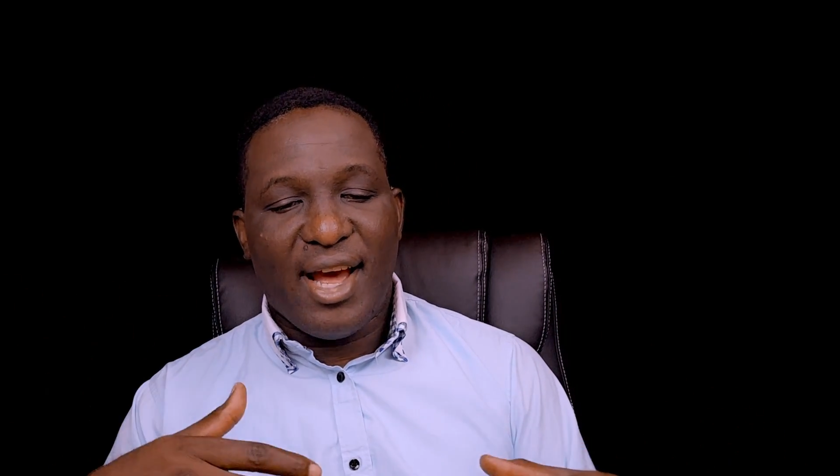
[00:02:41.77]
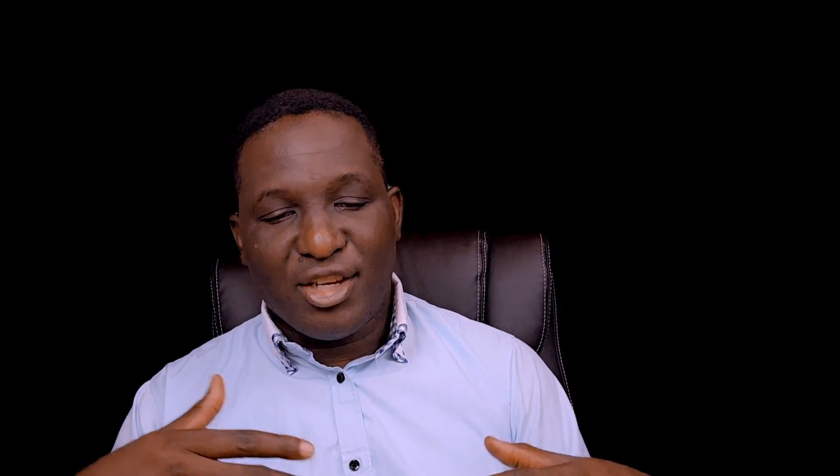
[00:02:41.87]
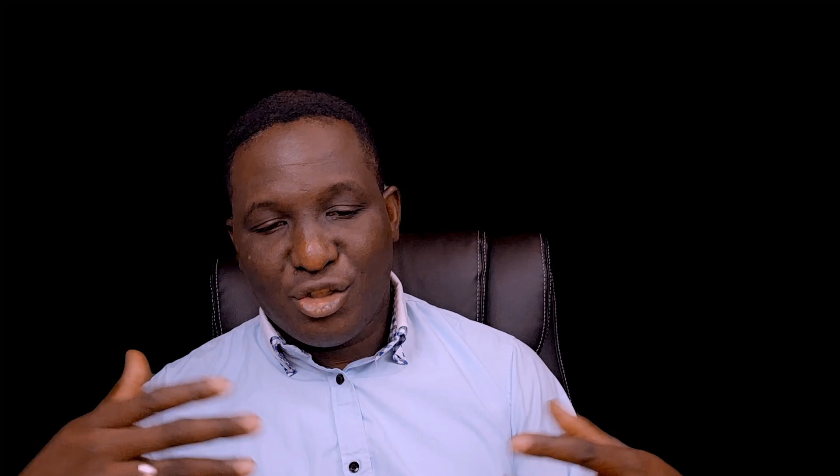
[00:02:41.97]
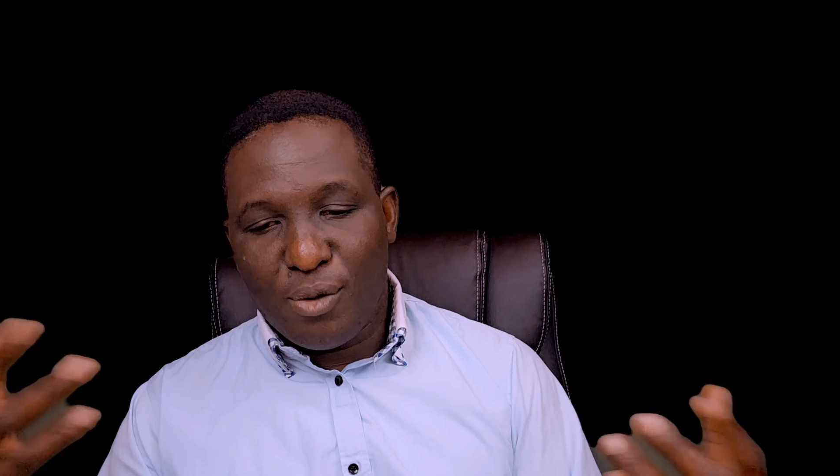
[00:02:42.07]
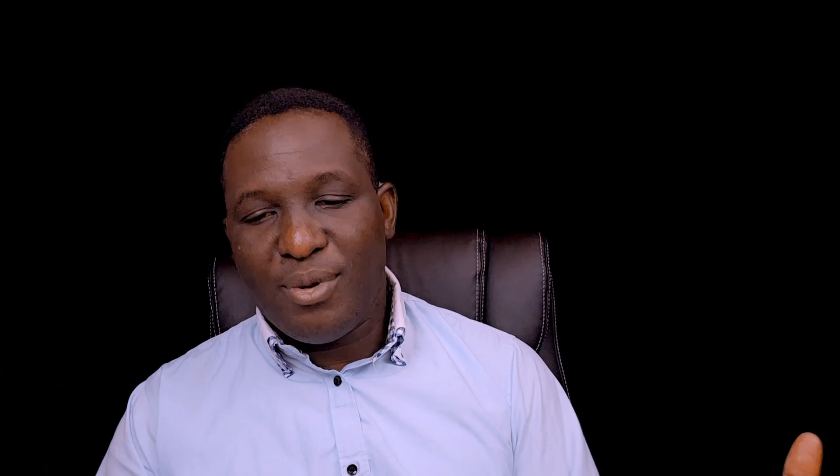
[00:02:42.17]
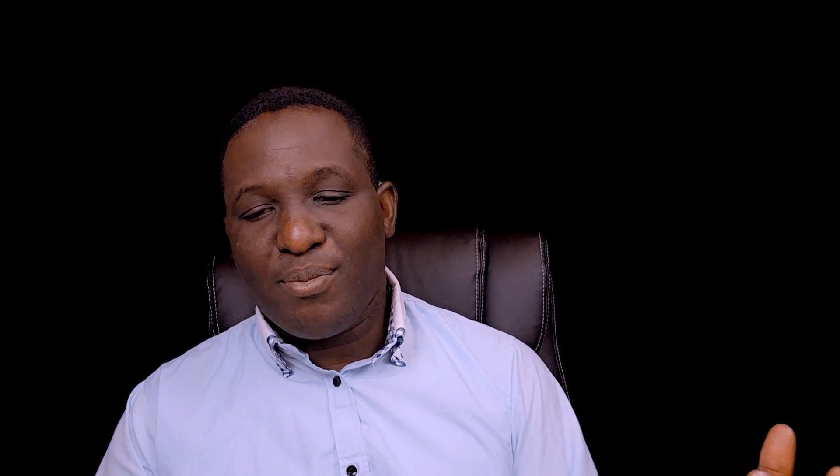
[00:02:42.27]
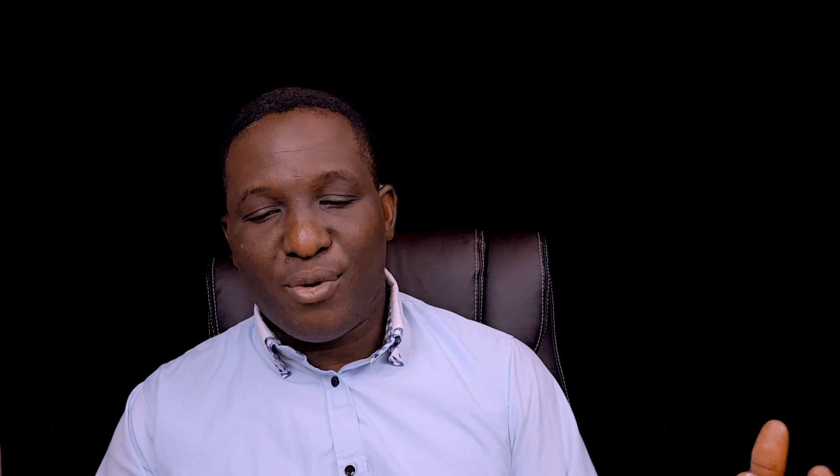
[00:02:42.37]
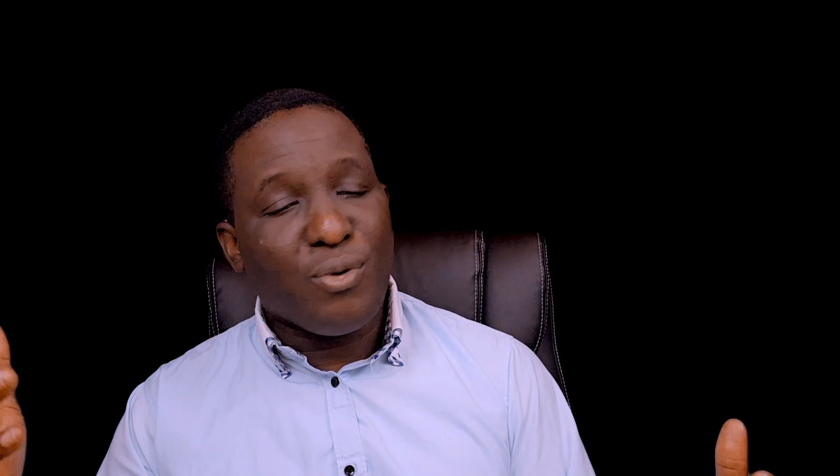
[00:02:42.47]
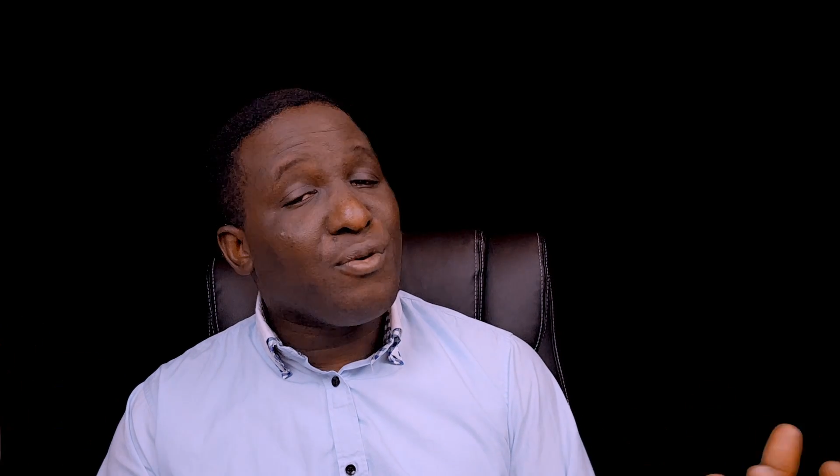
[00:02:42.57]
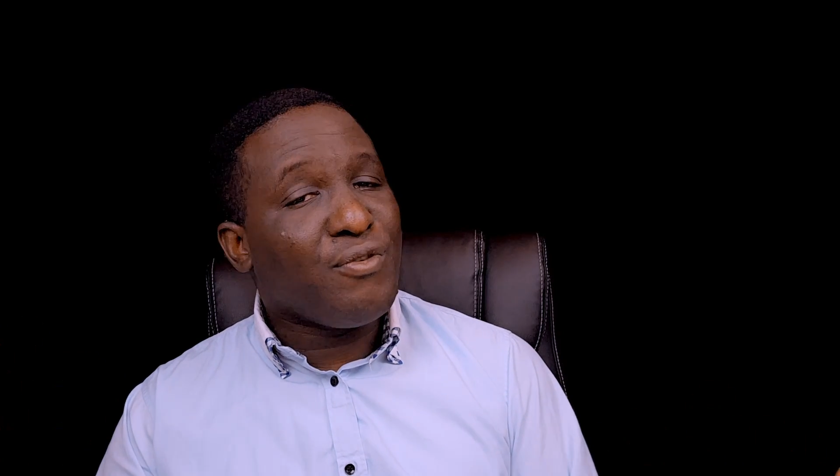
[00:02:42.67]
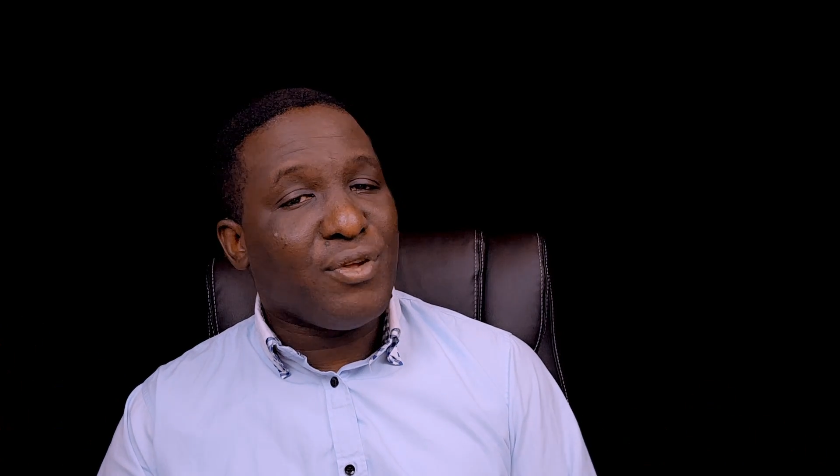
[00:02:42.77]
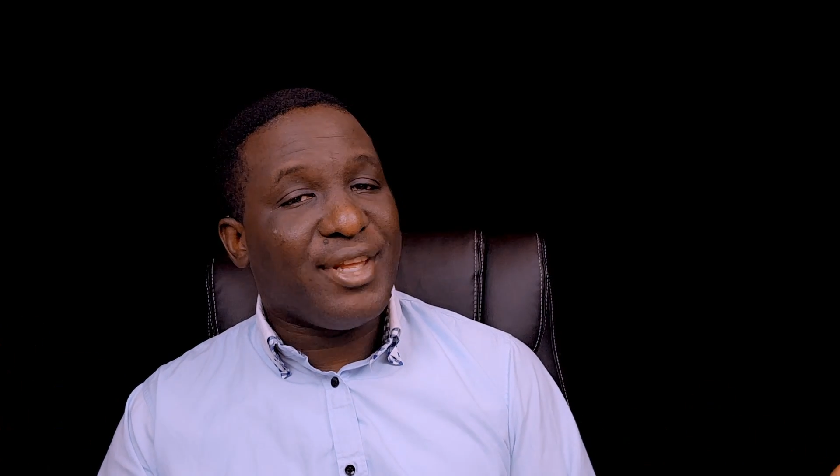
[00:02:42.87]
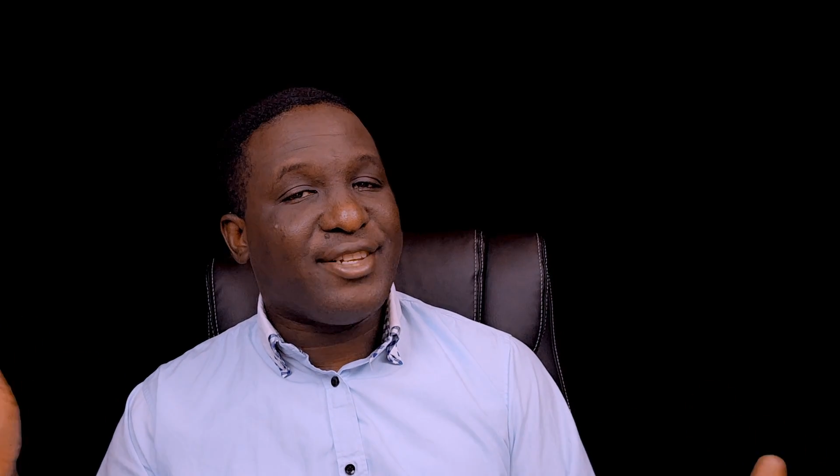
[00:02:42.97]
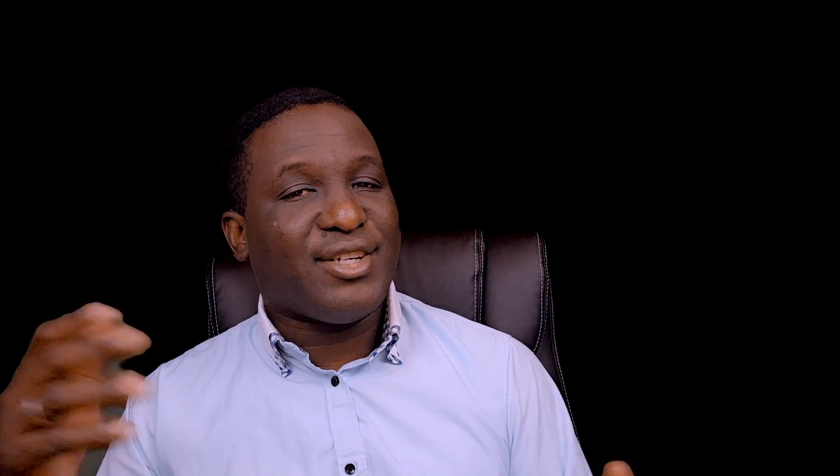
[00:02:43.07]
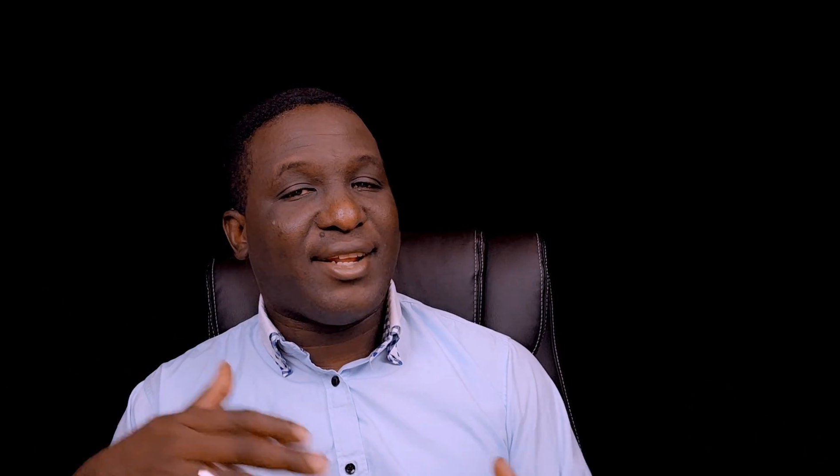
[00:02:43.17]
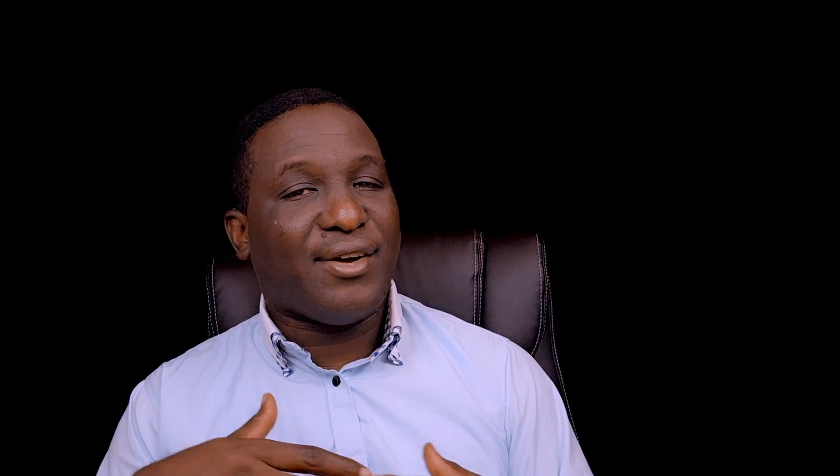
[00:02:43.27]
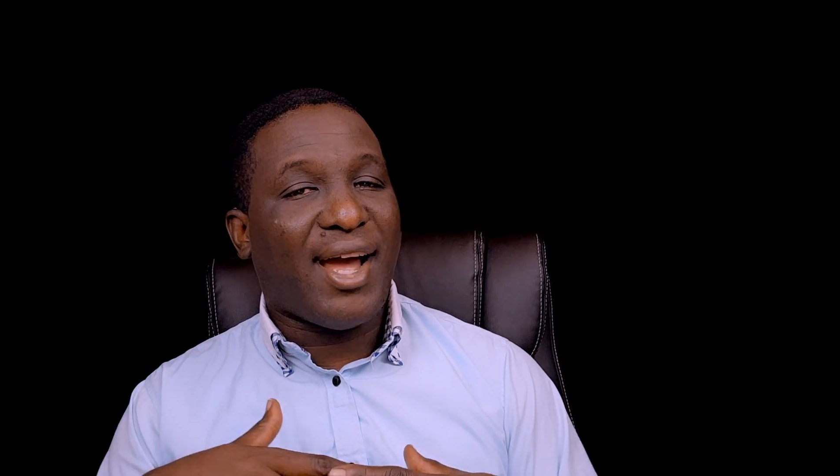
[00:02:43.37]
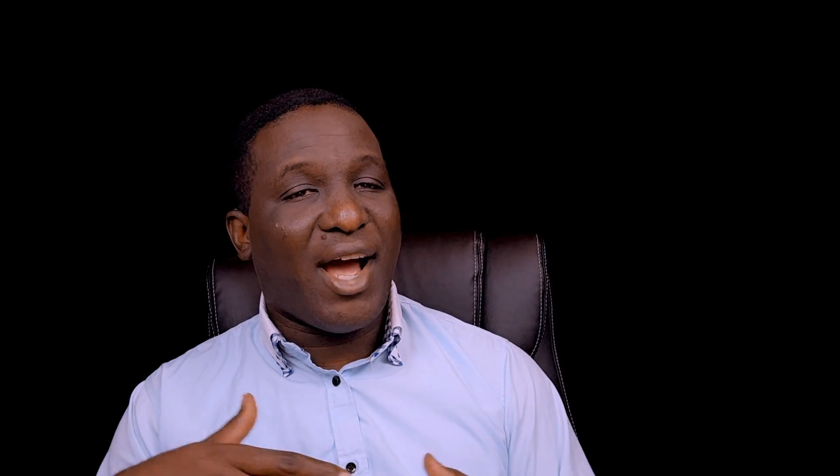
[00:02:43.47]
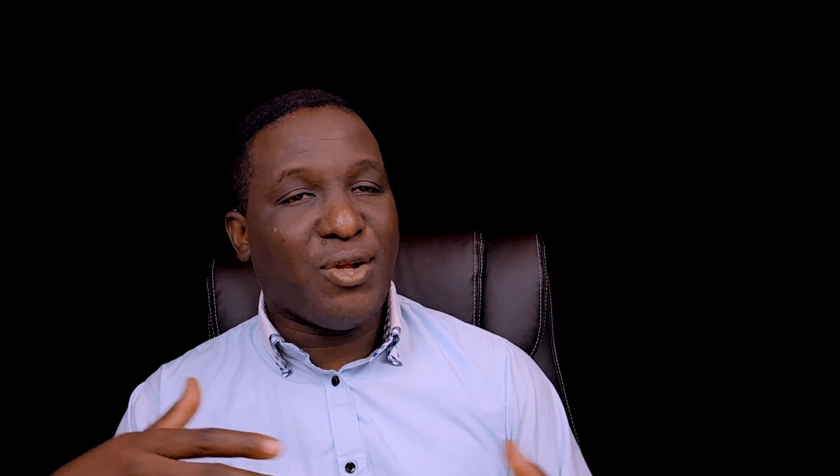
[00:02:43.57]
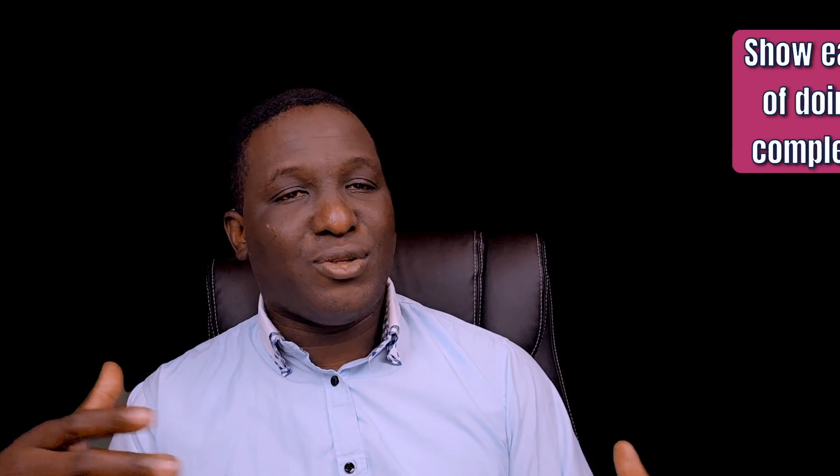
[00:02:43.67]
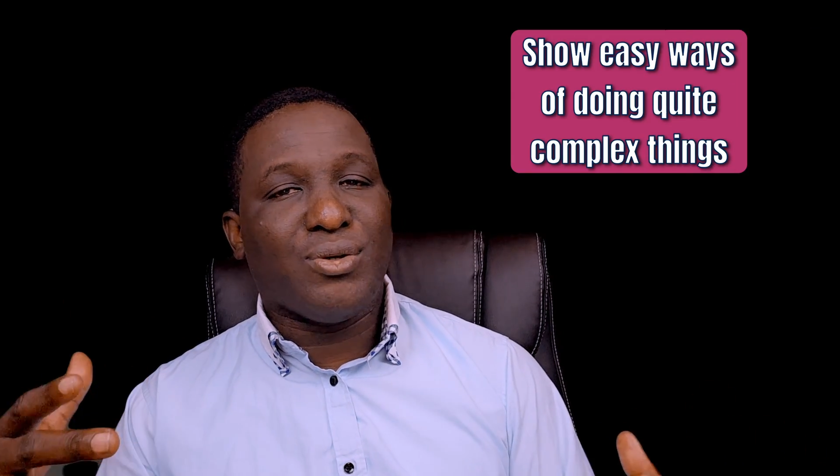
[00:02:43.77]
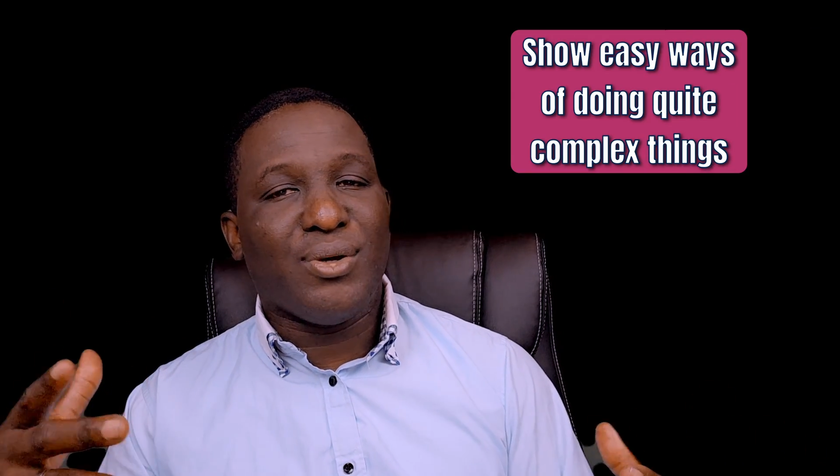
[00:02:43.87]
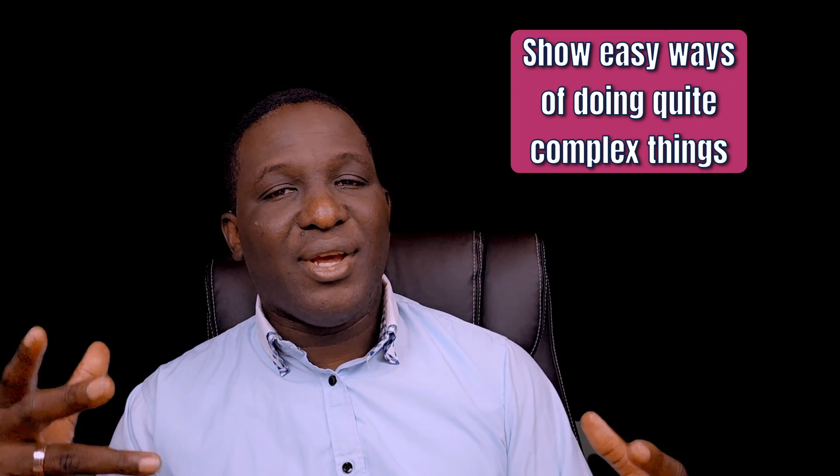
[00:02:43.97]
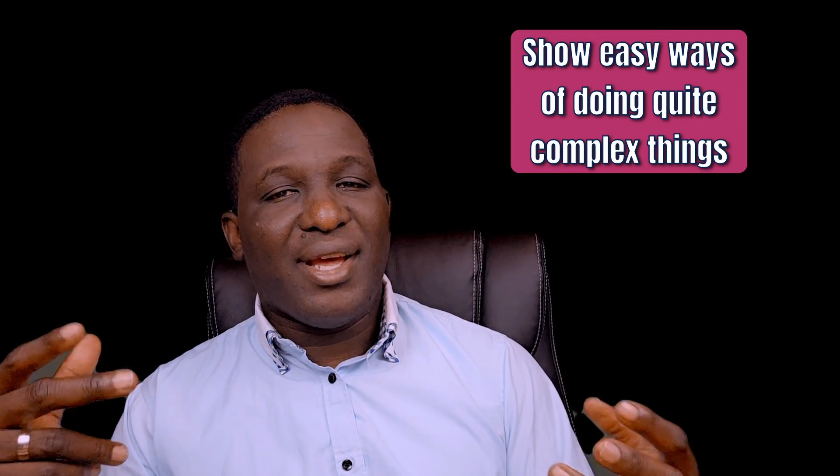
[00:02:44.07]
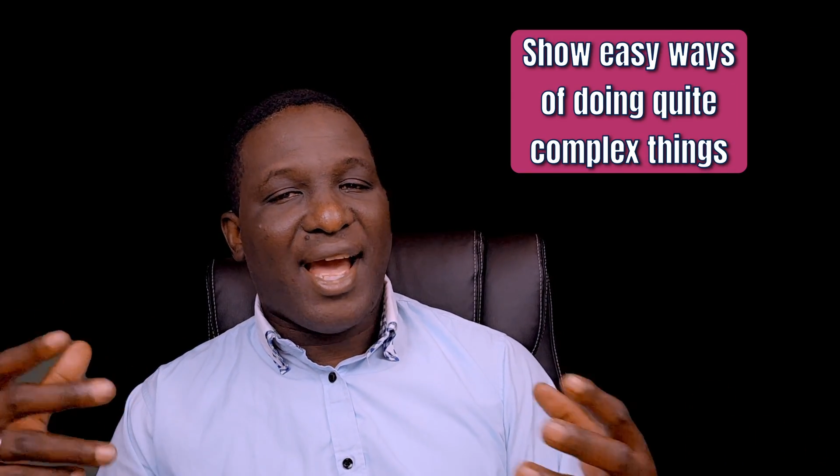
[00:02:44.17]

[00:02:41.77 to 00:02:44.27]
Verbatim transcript: and show people who view this channel how to